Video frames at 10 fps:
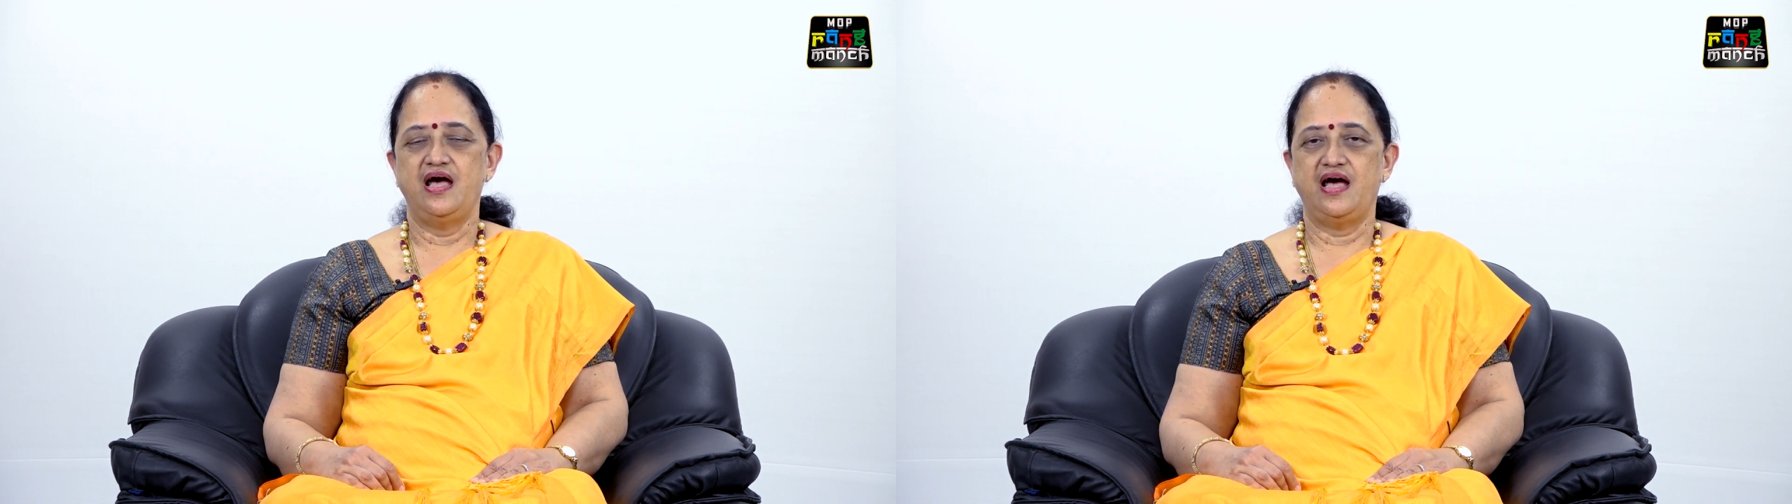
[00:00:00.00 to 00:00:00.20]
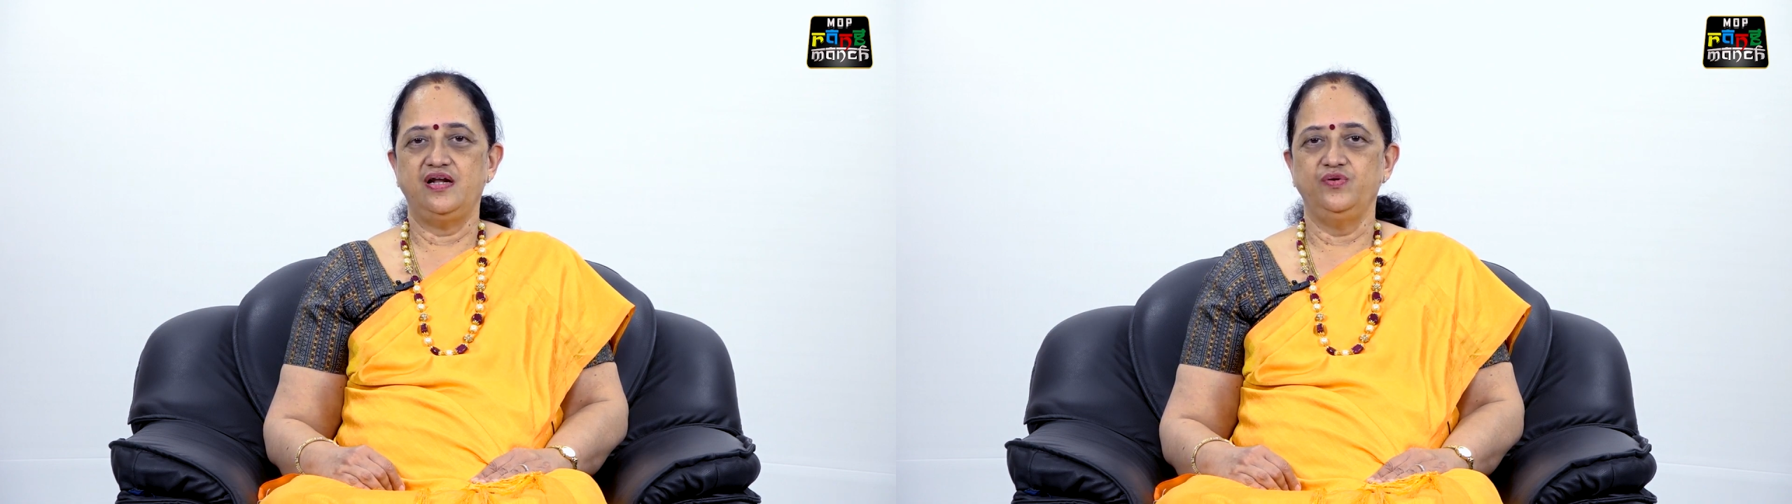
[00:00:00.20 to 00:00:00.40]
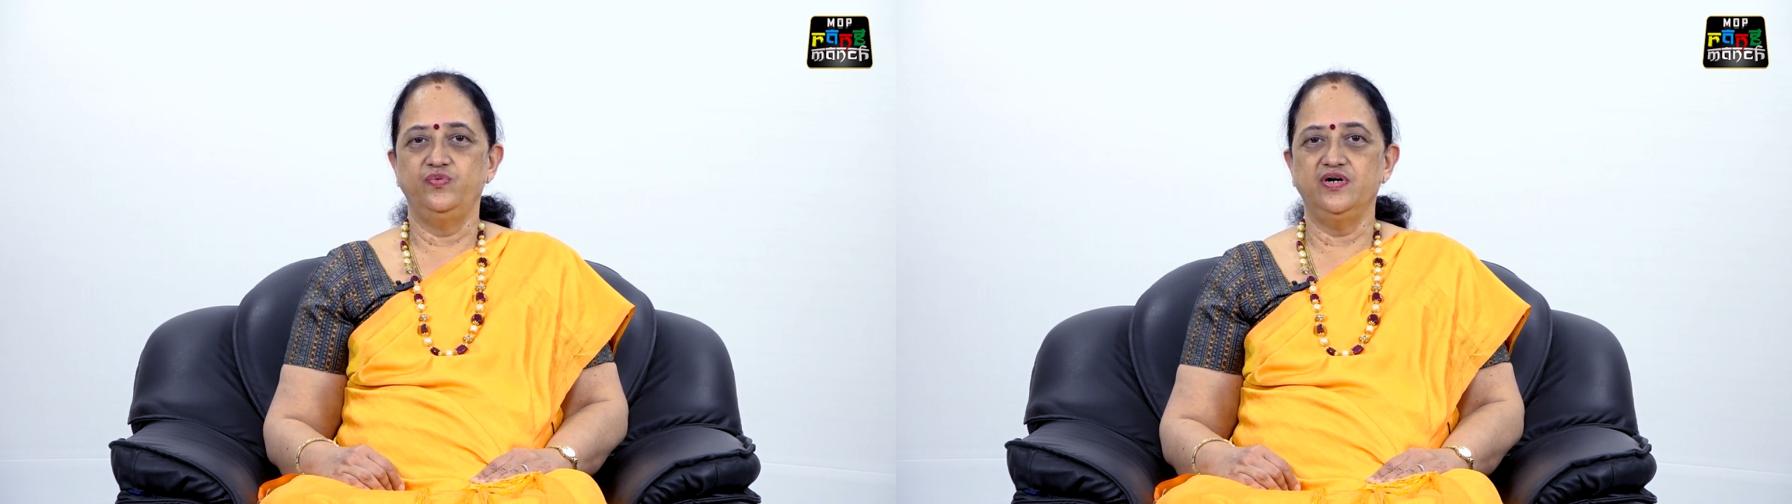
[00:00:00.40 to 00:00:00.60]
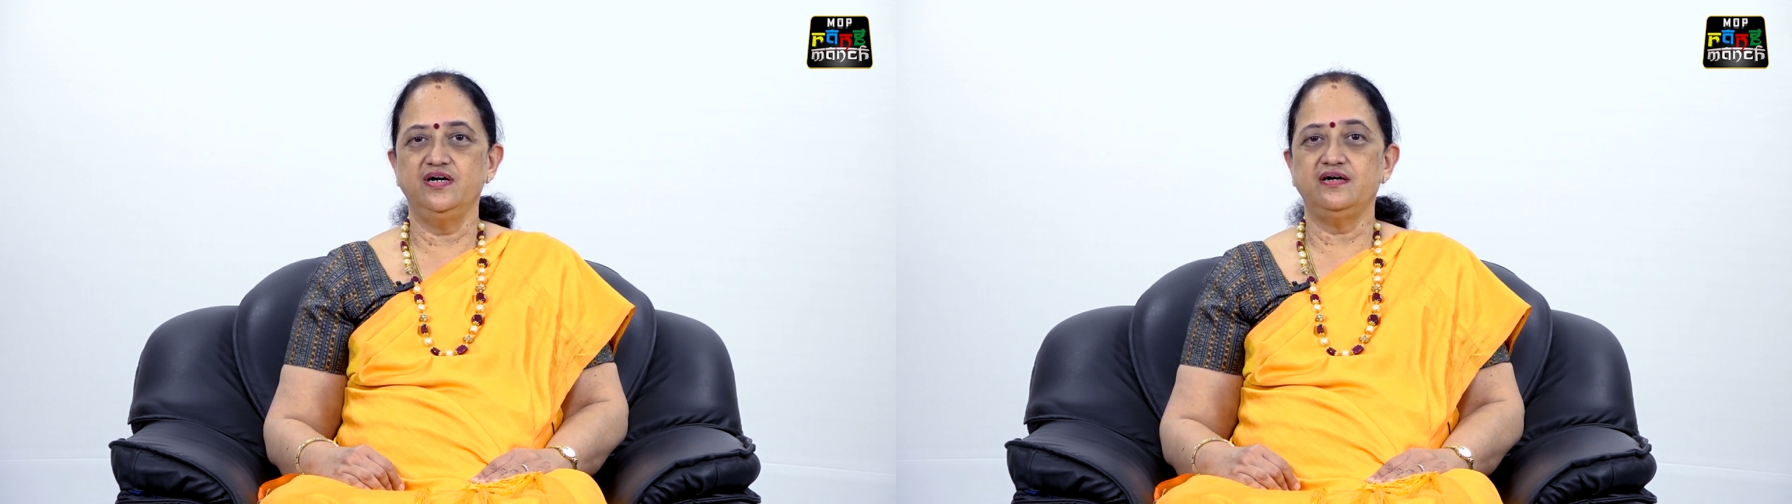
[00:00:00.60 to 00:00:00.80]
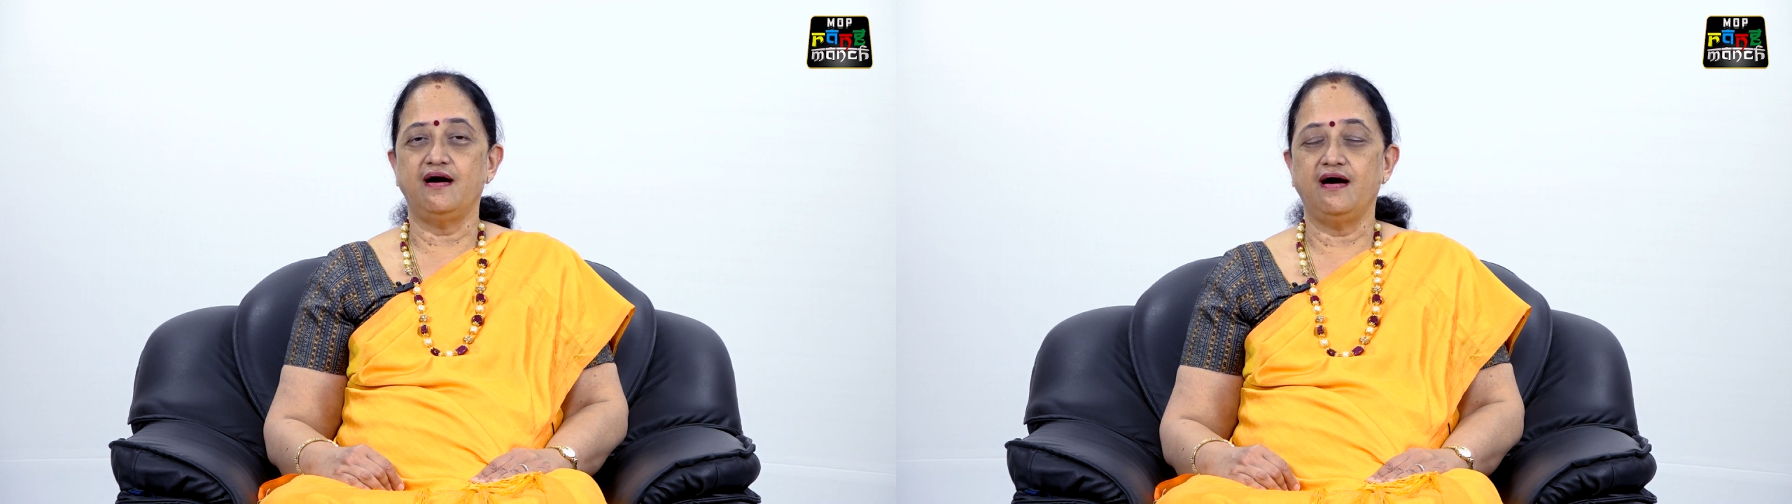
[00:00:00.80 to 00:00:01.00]
and
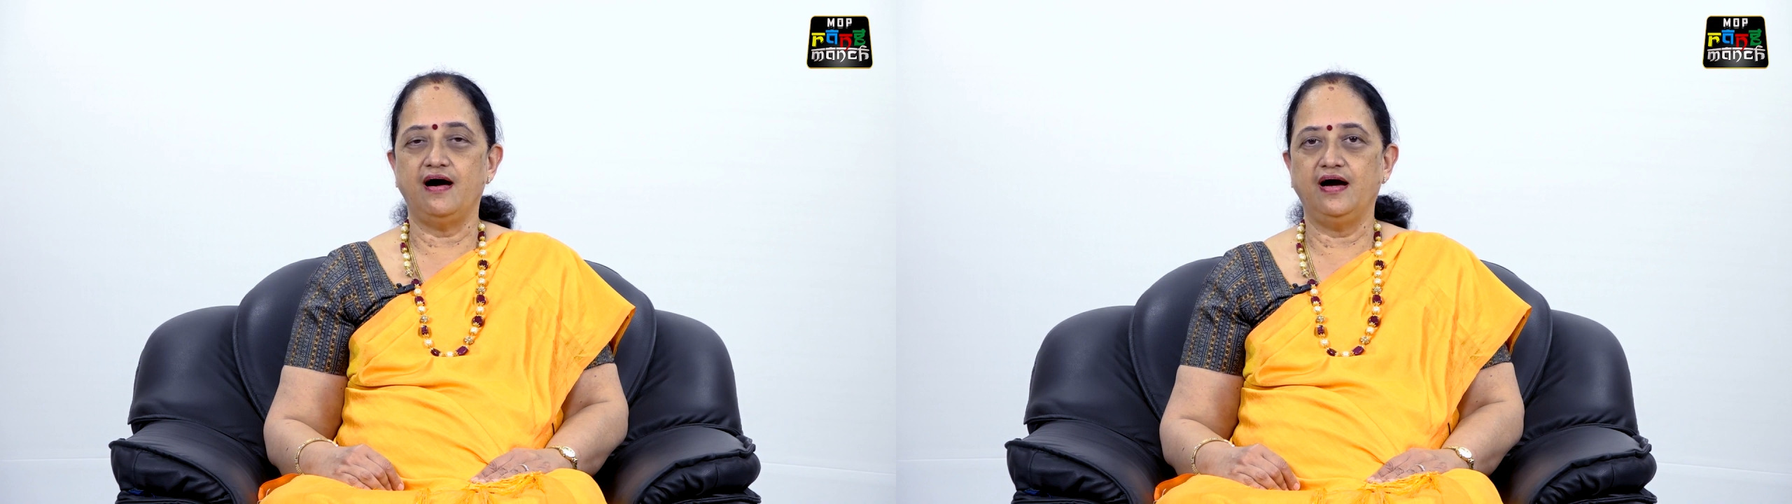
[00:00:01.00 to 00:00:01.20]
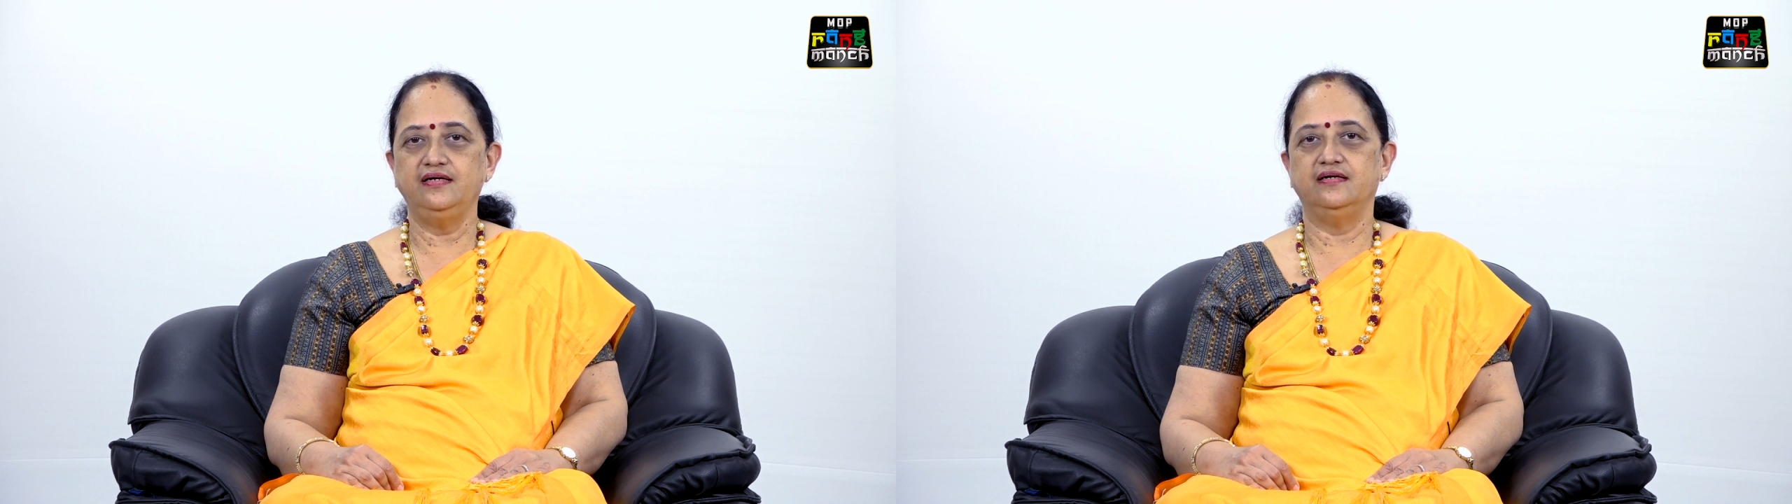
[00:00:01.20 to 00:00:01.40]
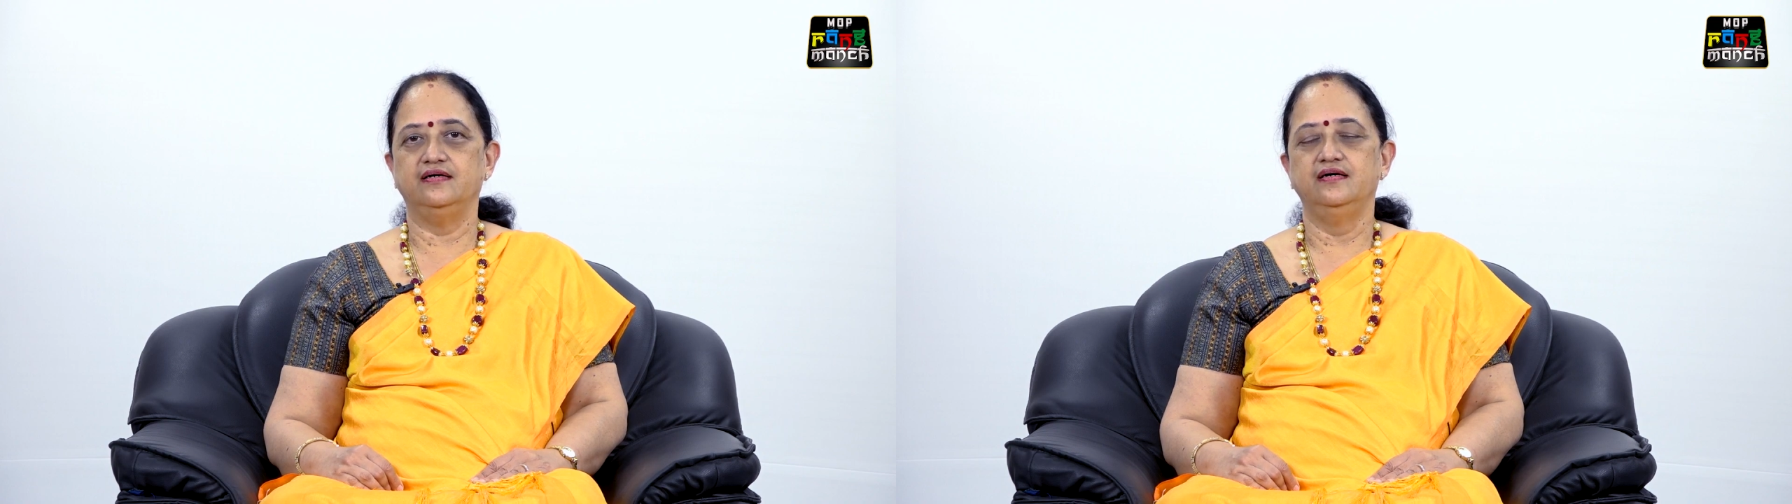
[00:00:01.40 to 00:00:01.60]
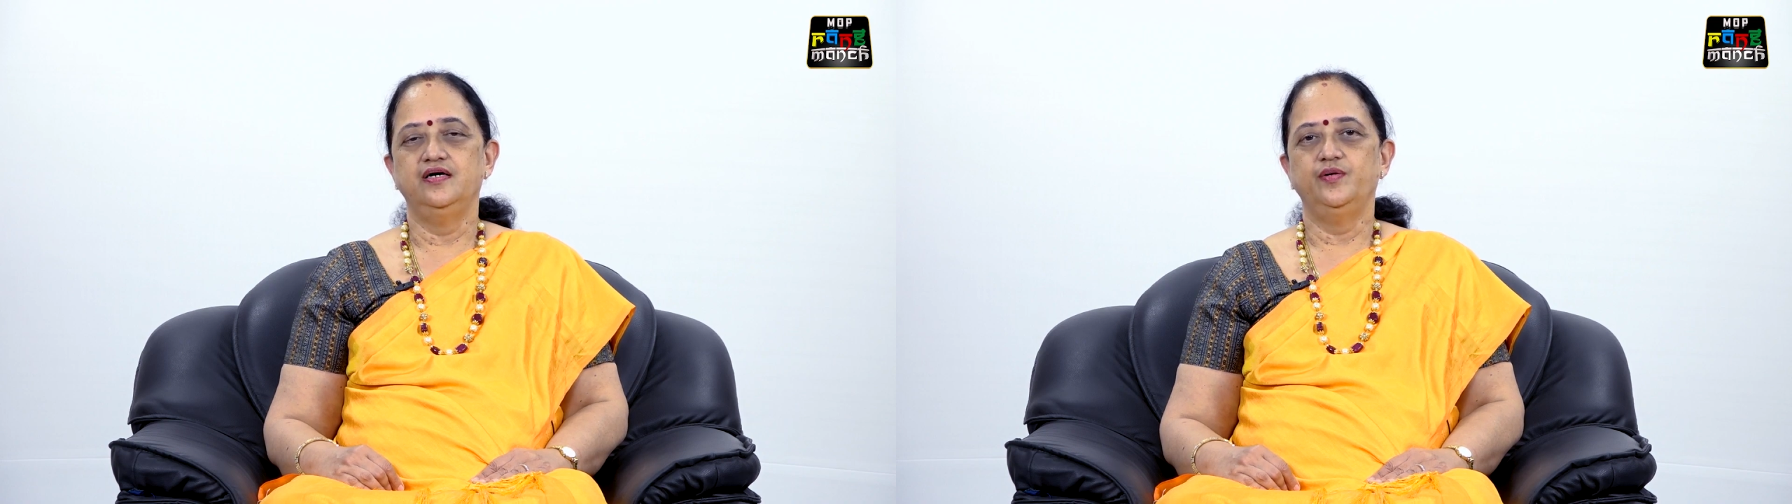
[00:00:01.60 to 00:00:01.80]
work harder,